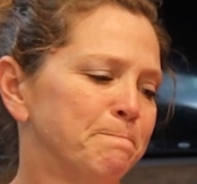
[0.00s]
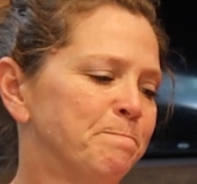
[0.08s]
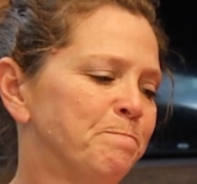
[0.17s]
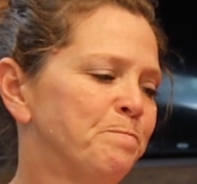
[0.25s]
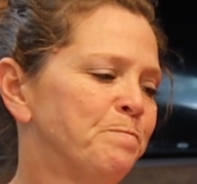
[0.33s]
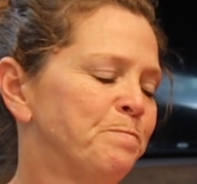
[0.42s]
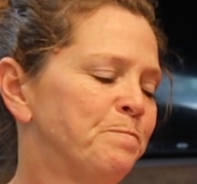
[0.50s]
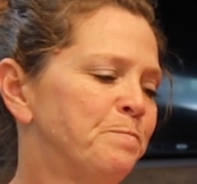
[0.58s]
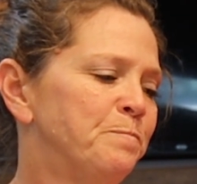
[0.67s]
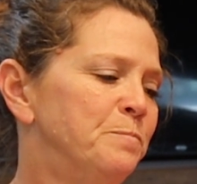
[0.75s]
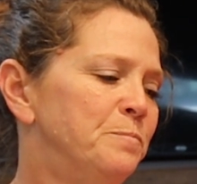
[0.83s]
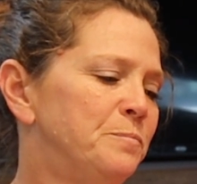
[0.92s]

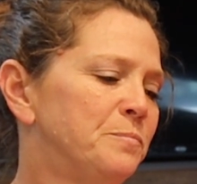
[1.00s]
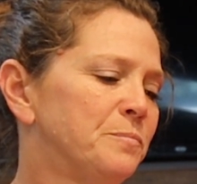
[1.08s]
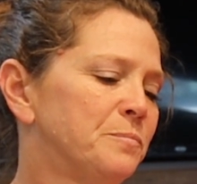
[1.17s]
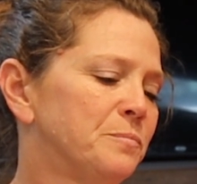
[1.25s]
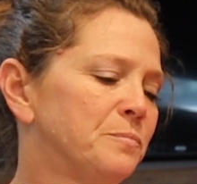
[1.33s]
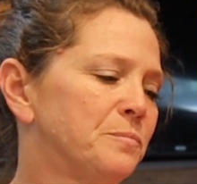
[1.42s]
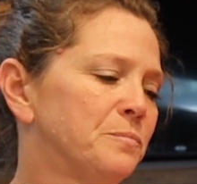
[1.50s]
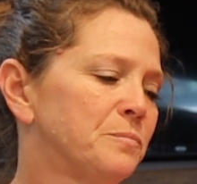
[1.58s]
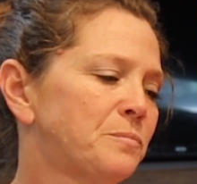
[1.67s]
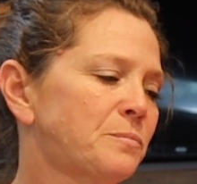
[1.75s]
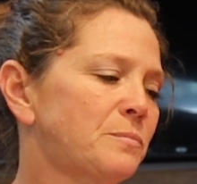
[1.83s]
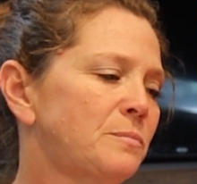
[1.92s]

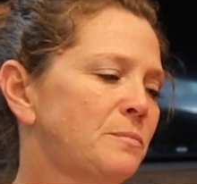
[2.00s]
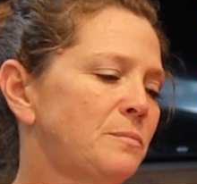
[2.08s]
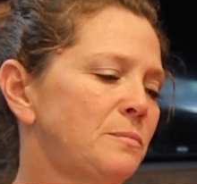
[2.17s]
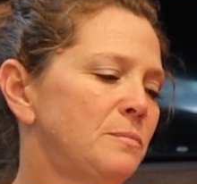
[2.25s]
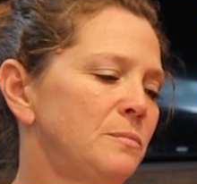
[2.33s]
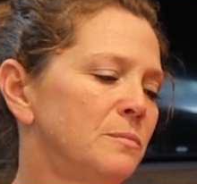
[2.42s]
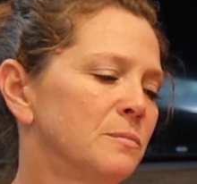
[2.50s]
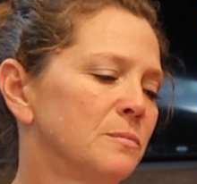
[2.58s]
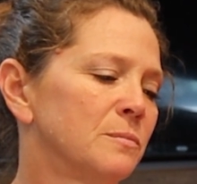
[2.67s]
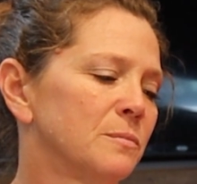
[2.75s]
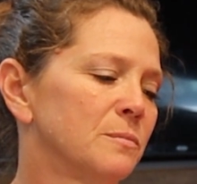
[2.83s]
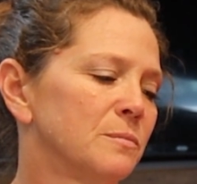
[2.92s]

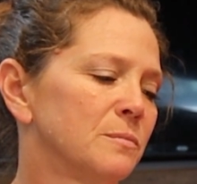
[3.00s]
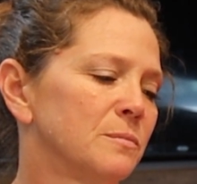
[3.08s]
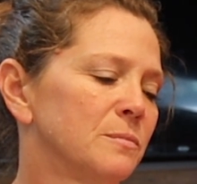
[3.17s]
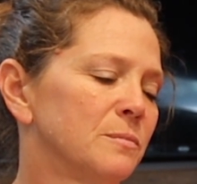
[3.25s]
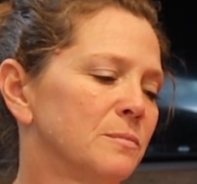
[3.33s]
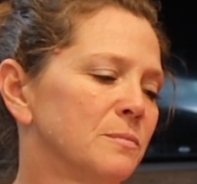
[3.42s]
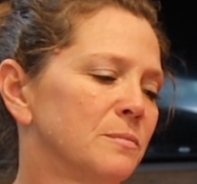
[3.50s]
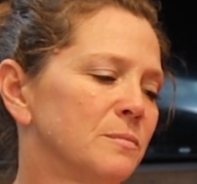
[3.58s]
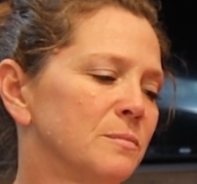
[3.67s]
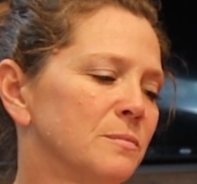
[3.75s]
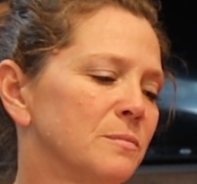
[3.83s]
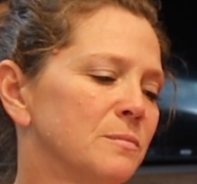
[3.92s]

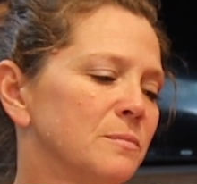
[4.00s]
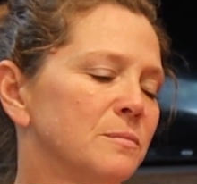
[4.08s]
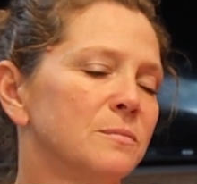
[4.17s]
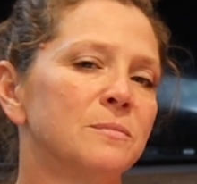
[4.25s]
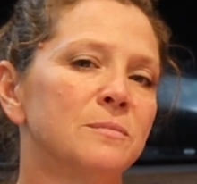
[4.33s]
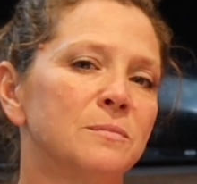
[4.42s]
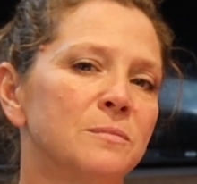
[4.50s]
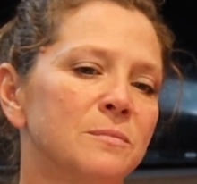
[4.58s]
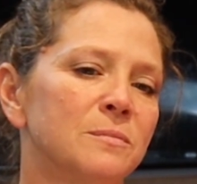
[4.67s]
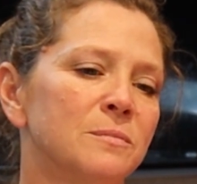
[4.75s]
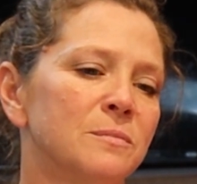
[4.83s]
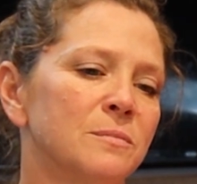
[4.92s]

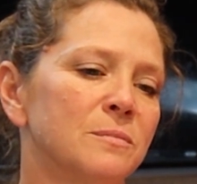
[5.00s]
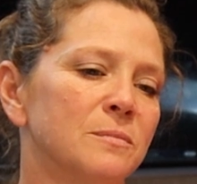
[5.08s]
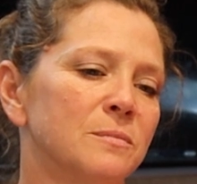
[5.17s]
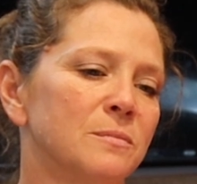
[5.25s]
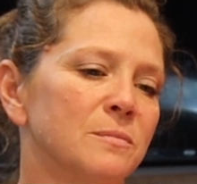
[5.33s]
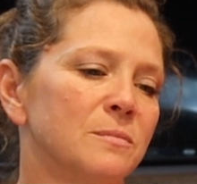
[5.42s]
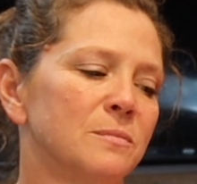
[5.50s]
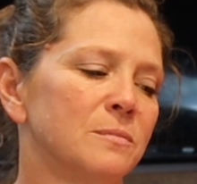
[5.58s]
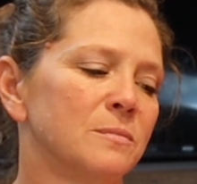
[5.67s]
(not speaking)